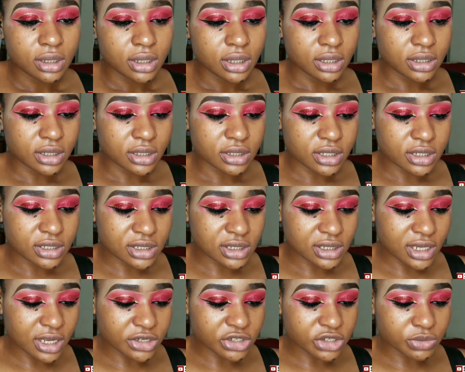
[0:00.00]
and then this
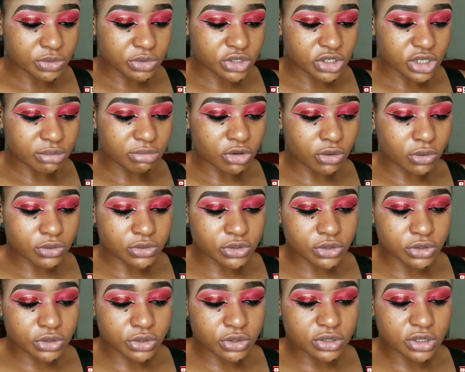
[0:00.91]
lash which I'm
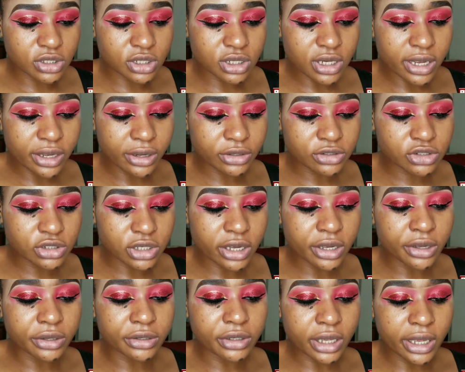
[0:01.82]
also using,
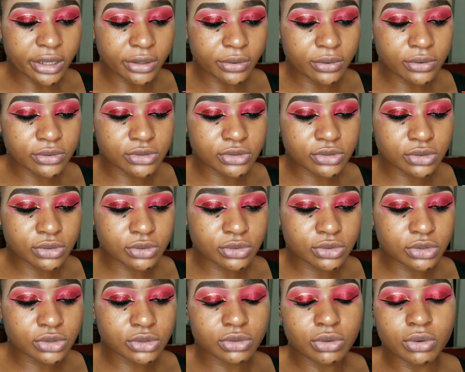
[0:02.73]
I also
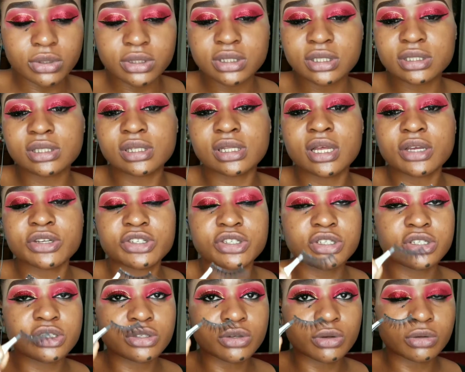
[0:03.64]
stock these
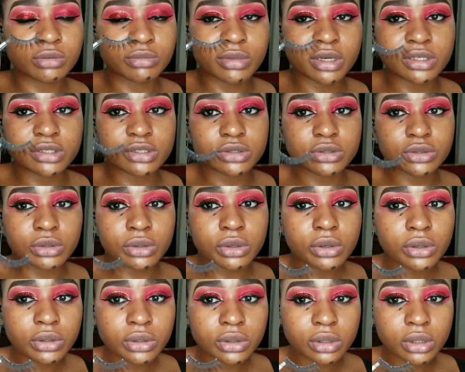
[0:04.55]
lashes on my
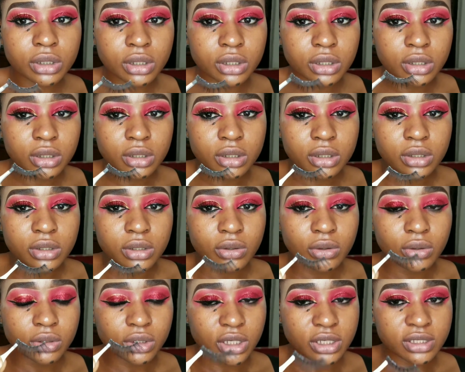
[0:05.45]
store
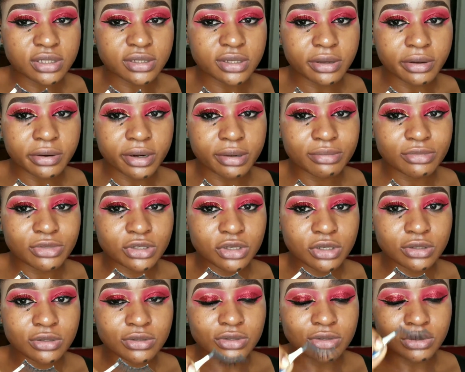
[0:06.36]
on Instagram, so
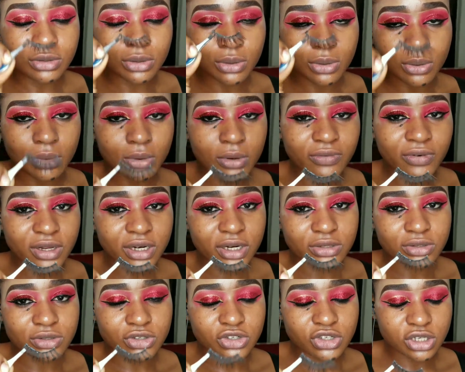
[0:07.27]
you could go over
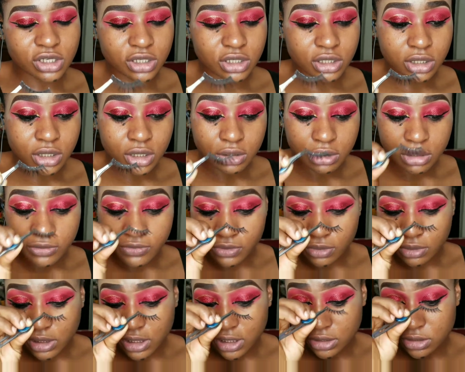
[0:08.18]
there to check it out if
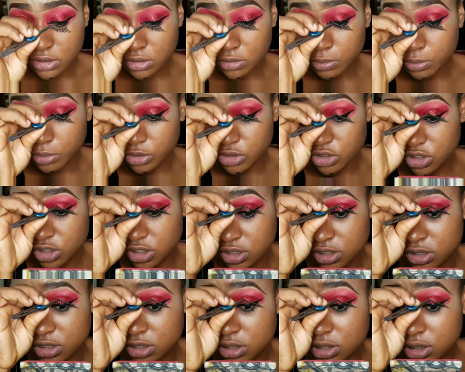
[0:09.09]
you like to
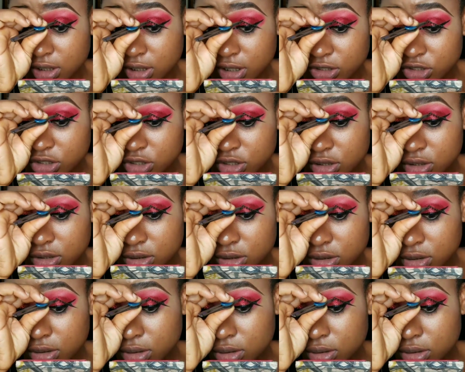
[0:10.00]
purchase these lashes.